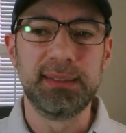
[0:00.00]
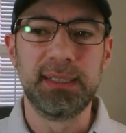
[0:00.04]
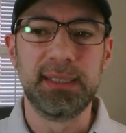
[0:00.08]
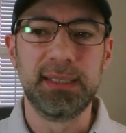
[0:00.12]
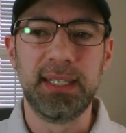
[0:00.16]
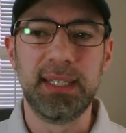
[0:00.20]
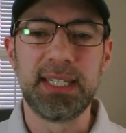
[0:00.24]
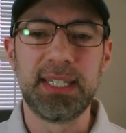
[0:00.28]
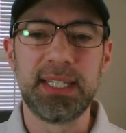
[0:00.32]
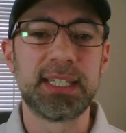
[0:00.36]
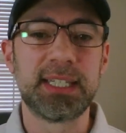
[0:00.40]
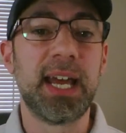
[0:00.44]

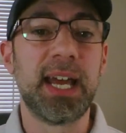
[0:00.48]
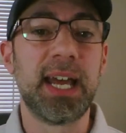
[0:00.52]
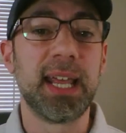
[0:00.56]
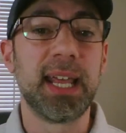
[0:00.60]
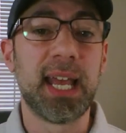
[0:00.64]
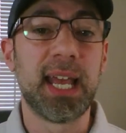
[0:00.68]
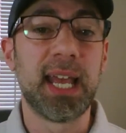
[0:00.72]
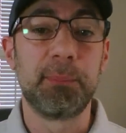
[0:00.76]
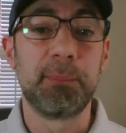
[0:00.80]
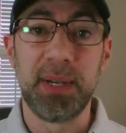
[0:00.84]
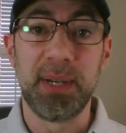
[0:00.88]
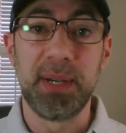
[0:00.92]
just not a
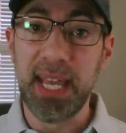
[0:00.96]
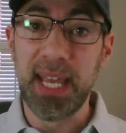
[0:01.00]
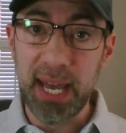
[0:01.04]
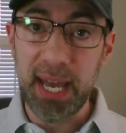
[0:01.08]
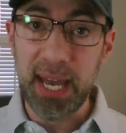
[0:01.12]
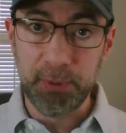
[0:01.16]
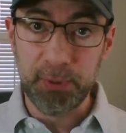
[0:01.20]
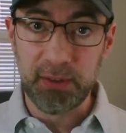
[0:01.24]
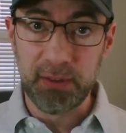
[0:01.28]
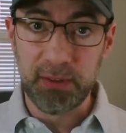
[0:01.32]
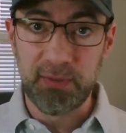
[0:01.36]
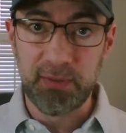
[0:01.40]
company I
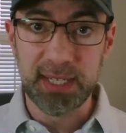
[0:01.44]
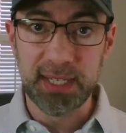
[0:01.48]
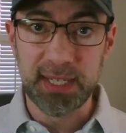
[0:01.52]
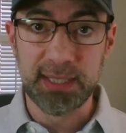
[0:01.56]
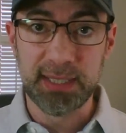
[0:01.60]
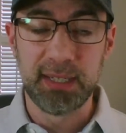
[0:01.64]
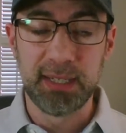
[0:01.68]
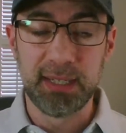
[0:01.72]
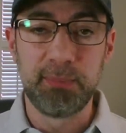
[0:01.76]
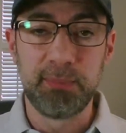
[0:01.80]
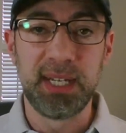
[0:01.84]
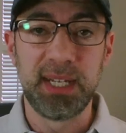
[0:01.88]
would invest
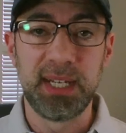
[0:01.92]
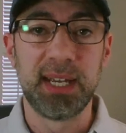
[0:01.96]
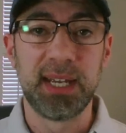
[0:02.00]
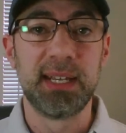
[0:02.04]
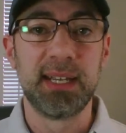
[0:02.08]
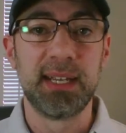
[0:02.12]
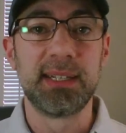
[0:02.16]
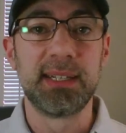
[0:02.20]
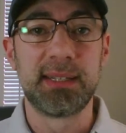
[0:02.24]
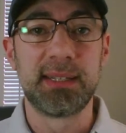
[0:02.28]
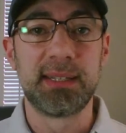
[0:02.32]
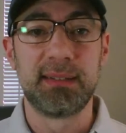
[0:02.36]
in
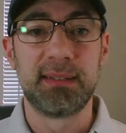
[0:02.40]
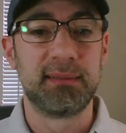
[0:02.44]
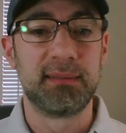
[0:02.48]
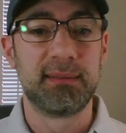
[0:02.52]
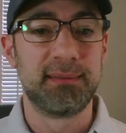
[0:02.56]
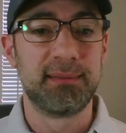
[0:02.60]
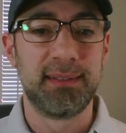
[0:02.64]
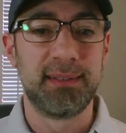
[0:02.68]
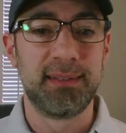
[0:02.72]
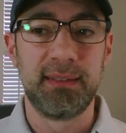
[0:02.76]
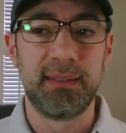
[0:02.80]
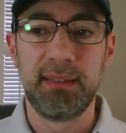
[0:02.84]
because
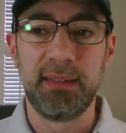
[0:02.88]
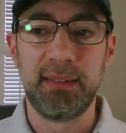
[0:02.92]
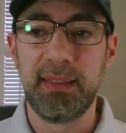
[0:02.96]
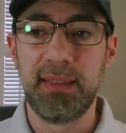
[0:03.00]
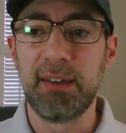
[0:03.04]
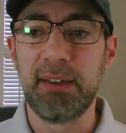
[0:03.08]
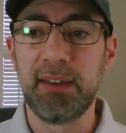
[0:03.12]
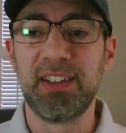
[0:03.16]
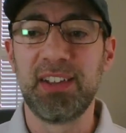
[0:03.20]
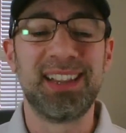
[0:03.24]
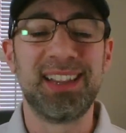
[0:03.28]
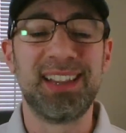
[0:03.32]
they
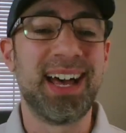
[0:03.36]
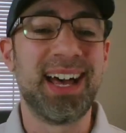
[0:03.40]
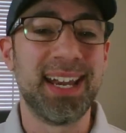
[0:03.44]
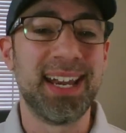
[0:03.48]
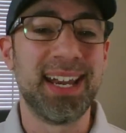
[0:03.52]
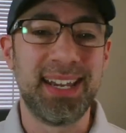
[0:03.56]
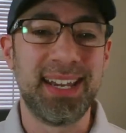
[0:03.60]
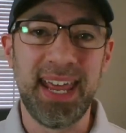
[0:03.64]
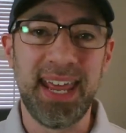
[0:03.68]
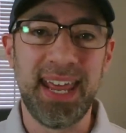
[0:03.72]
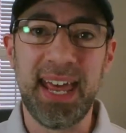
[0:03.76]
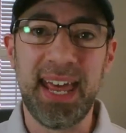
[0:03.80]
have a lot
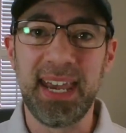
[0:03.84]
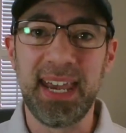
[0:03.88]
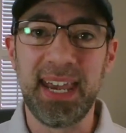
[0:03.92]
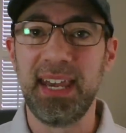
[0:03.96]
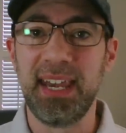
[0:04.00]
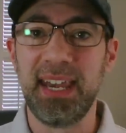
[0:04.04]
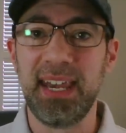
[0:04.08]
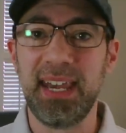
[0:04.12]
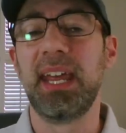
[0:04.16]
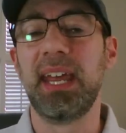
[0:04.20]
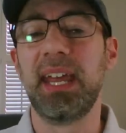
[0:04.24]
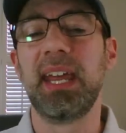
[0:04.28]
of debt,
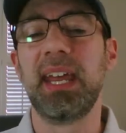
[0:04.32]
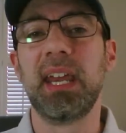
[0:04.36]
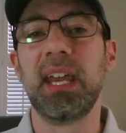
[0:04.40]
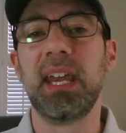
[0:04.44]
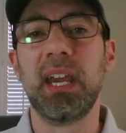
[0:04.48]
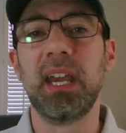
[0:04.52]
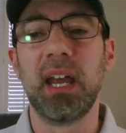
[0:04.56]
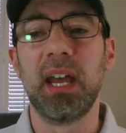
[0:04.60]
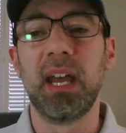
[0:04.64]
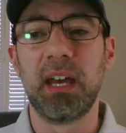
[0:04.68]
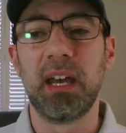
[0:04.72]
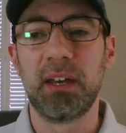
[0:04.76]

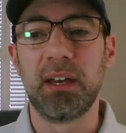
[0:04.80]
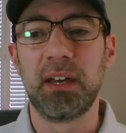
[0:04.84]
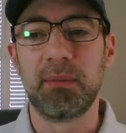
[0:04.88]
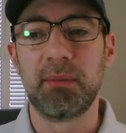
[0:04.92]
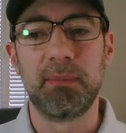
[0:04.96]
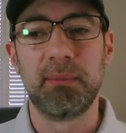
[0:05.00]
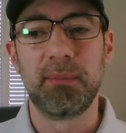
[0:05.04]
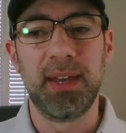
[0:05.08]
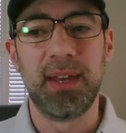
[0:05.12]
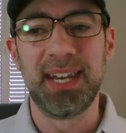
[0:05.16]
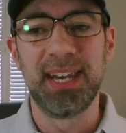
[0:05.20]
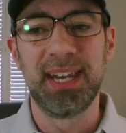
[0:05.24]
and
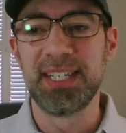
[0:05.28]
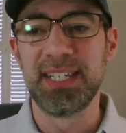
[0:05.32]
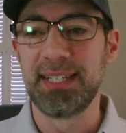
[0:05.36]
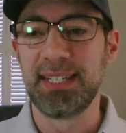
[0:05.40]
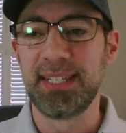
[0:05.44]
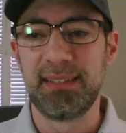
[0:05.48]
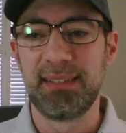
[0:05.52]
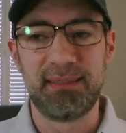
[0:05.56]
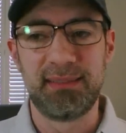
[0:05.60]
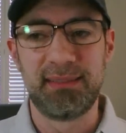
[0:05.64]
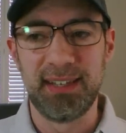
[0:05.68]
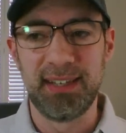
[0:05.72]
I
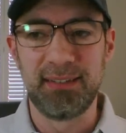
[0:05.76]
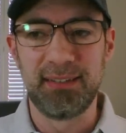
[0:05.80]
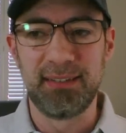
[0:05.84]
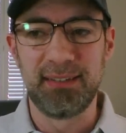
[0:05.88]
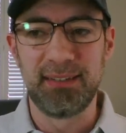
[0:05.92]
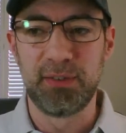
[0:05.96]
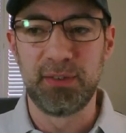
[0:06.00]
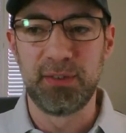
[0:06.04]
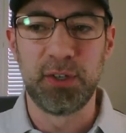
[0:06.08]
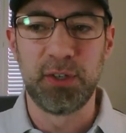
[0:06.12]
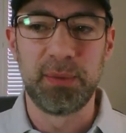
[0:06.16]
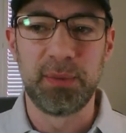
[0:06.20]
just didn't
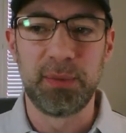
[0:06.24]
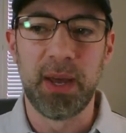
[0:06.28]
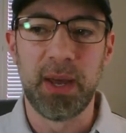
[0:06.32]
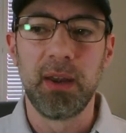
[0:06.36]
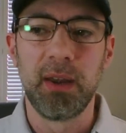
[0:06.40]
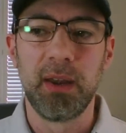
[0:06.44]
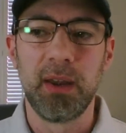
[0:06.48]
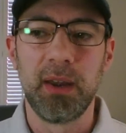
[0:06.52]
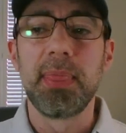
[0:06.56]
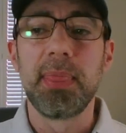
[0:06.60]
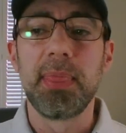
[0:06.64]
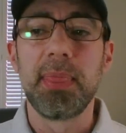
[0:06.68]
feel good about
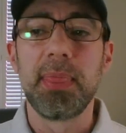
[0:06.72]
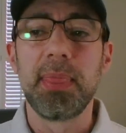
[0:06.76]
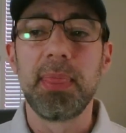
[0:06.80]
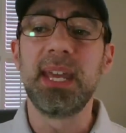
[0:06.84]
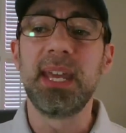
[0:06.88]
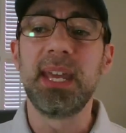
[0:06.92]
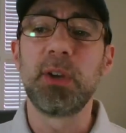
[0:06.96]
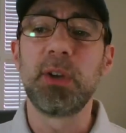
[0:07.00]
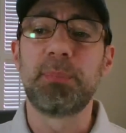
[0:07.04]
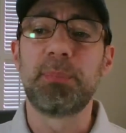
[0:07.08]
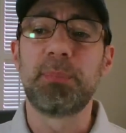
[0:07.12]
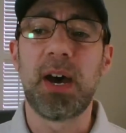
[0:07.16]
it. The
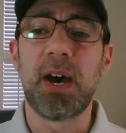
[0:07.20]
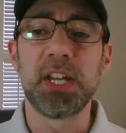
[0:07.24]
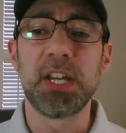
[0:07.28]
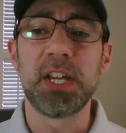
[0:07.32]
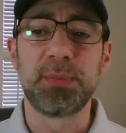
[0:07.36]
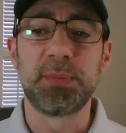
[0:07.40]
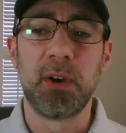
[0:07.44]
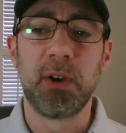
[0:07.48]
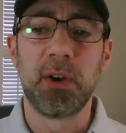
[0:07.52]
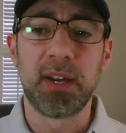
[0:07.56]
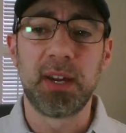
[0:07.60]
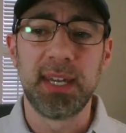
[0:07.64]
thing with
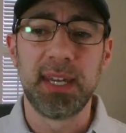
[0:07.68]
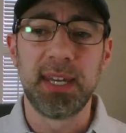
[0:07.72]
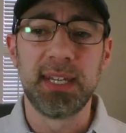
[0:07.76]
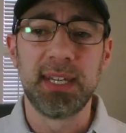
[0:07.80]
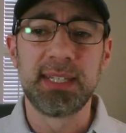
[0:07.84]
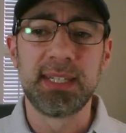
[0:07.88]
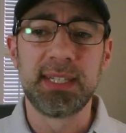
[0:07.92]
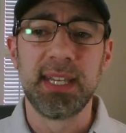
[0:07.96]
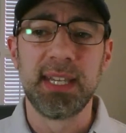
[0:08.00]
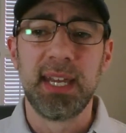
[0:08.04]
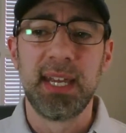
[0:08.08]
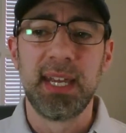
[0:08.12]
Poshmark
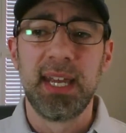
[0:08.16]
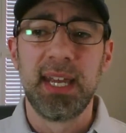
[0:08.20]
is,